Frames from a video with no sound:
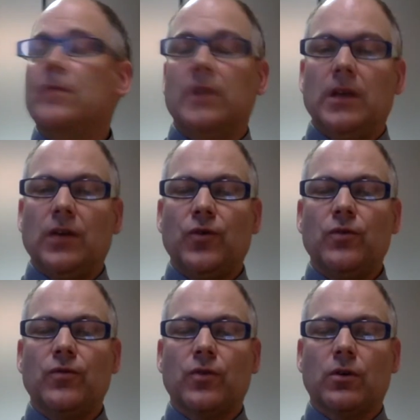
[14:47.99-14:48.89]
If
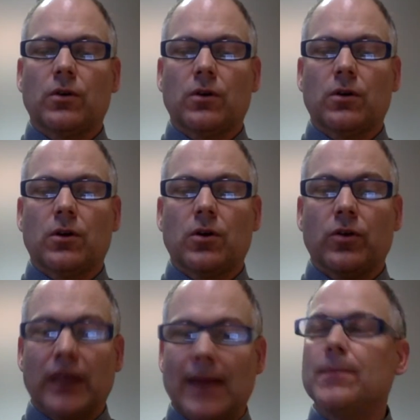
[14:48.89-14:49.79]
you've got to
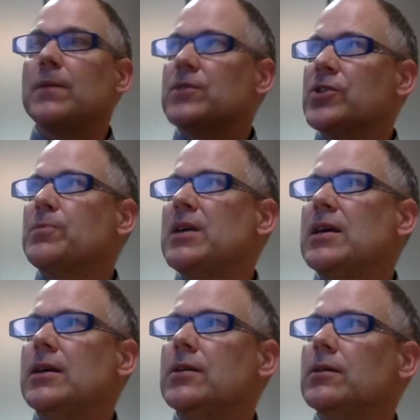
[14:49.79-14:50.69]
get them up to
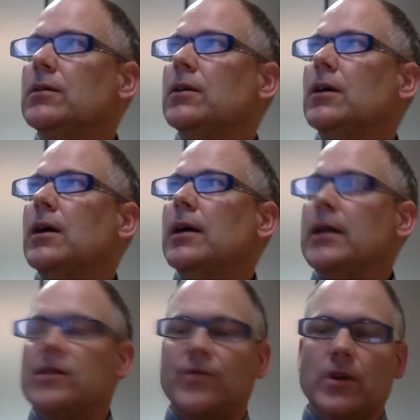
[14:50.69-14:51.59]
speed,
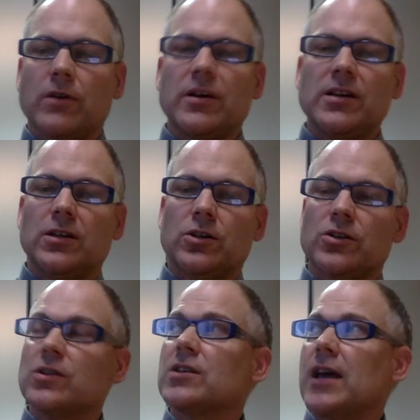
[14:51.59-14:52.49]
it's far easier just
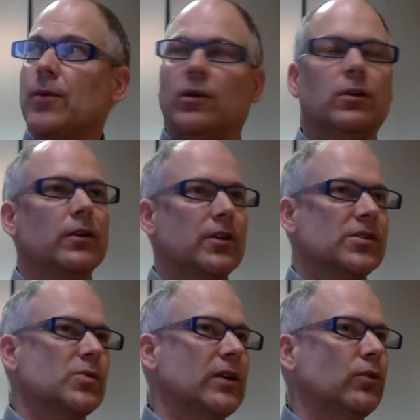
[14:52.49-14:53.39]
to say, well, look, this
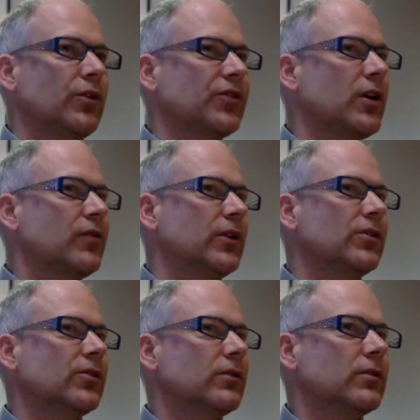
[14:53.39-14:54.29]
is where all the stuff
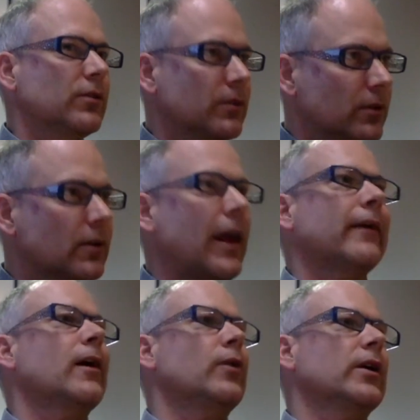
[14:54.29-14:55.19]
is, get
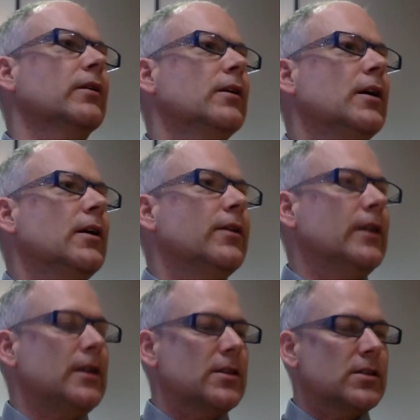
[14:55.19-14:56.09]
going, than
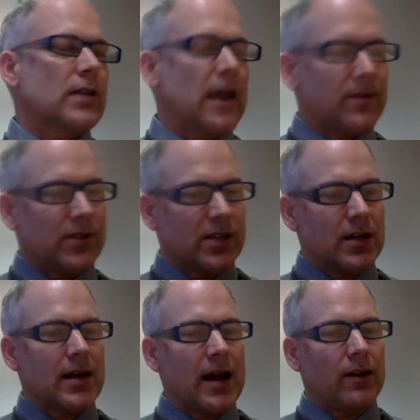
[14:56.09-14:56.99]
it is to have to sit
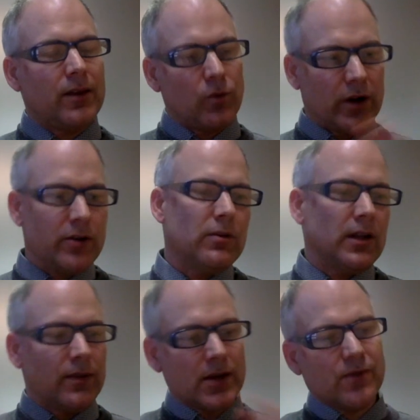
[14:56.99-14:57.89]
down and think, well, you
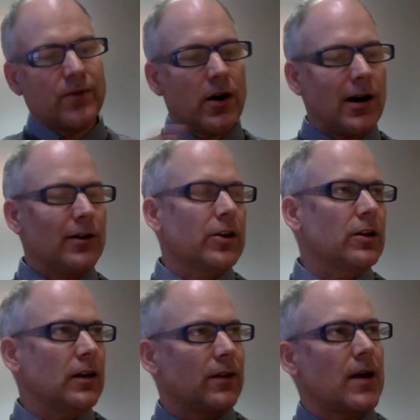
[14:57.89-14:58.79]
need this file and you
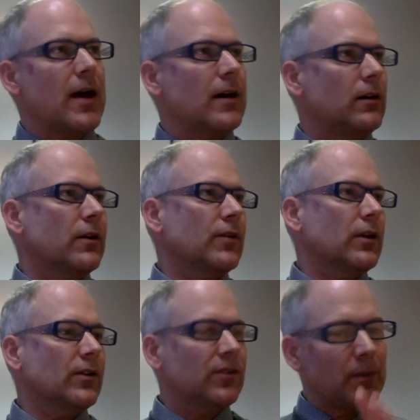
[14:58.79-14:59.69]
need that, and I'm going
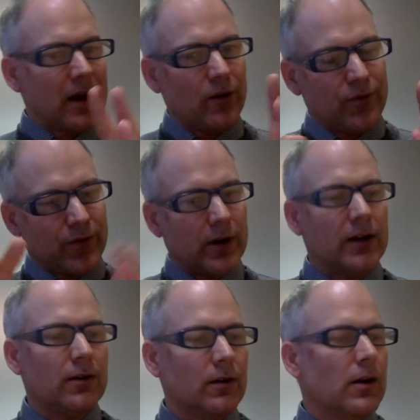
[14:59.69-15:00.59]
to somehow
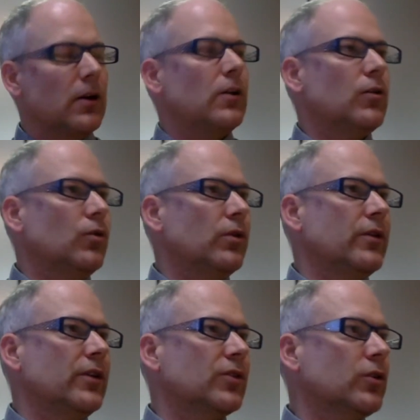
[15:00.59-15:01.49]
find all of
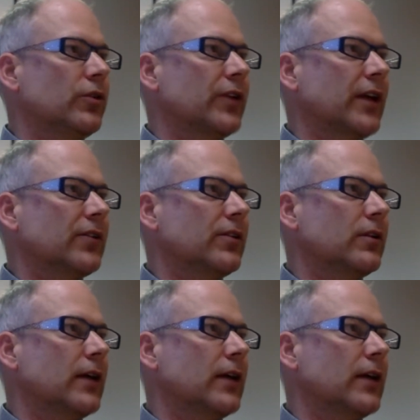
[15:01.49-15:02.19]
these contacts that I